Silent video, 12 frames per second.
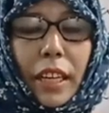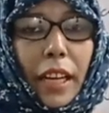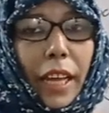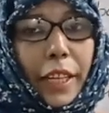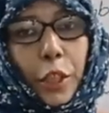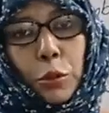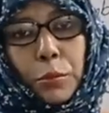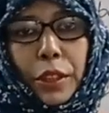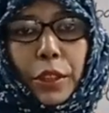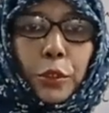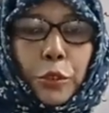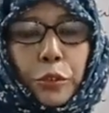Like
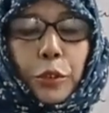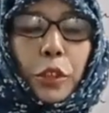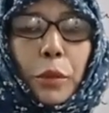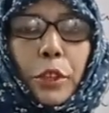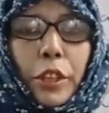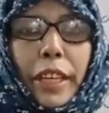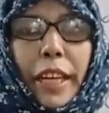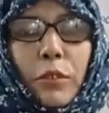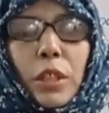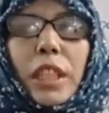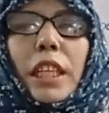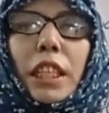humans used to
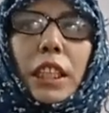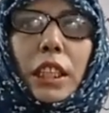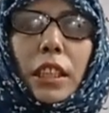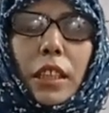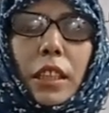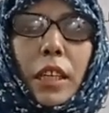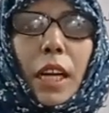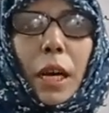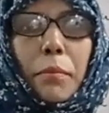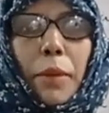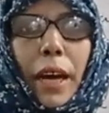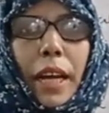communicate with each other
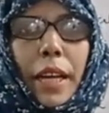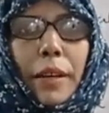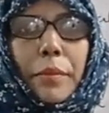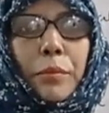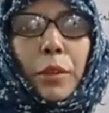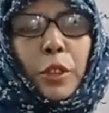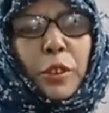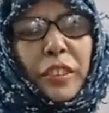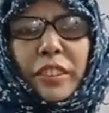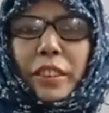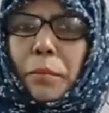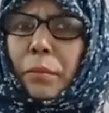by
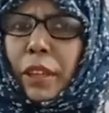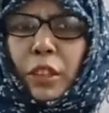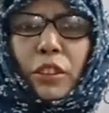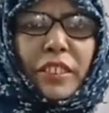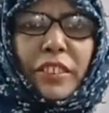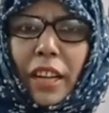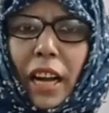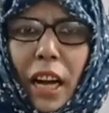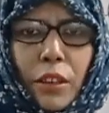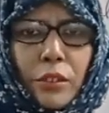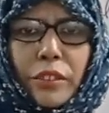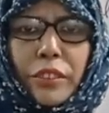producing some particular
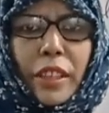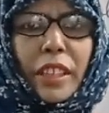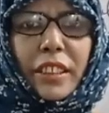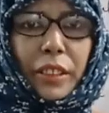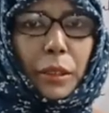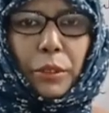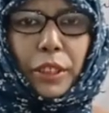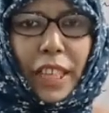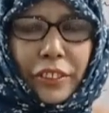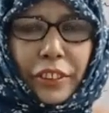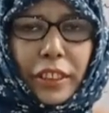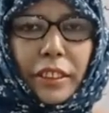sounds, some
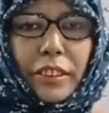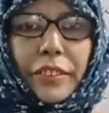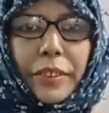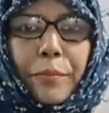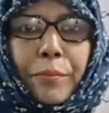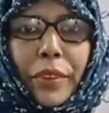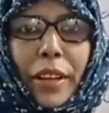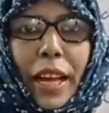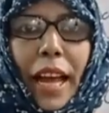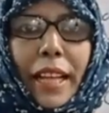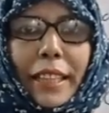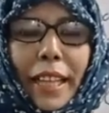gestures,
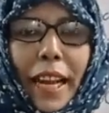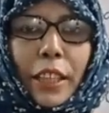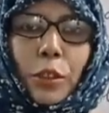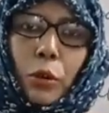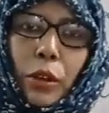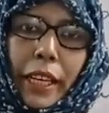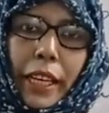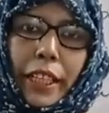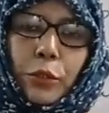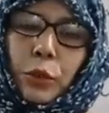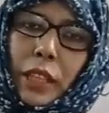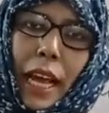and that
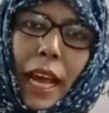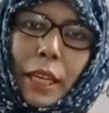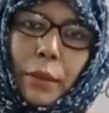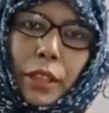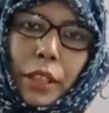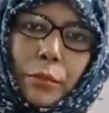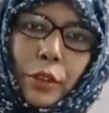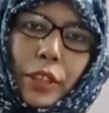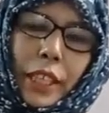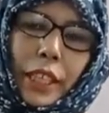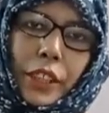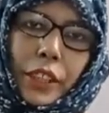correlates with the animal
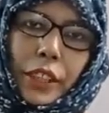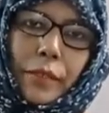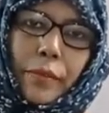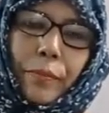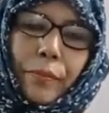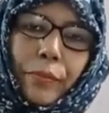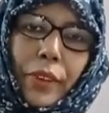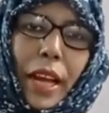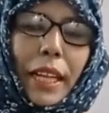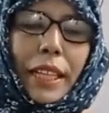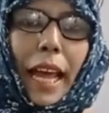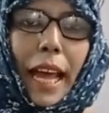communication.
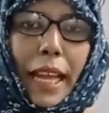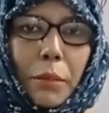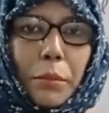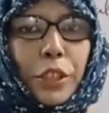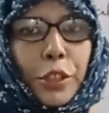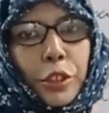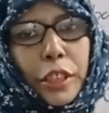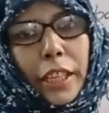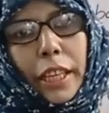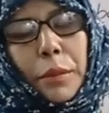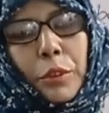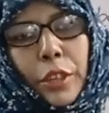The animals
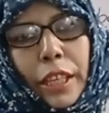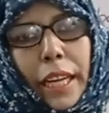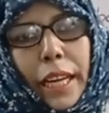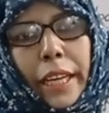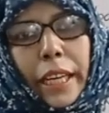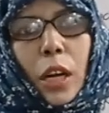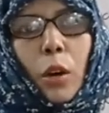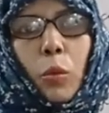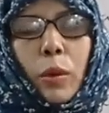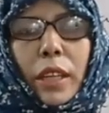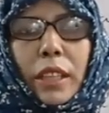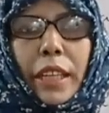usually
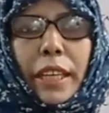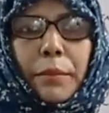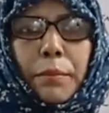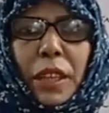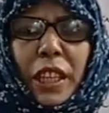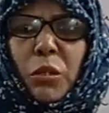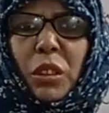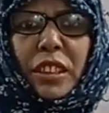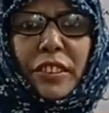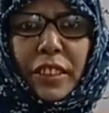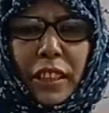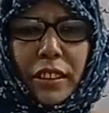communicate with their
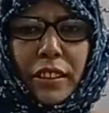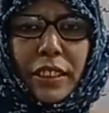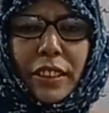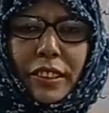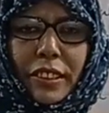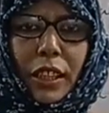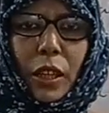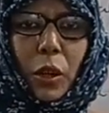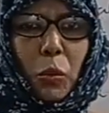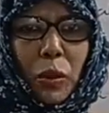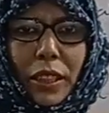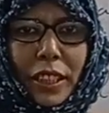particular signals,
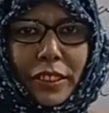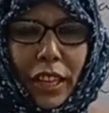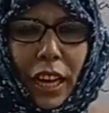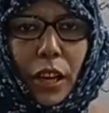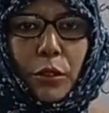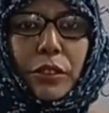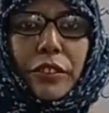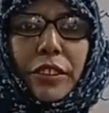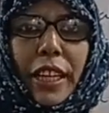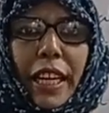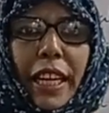with the sounds.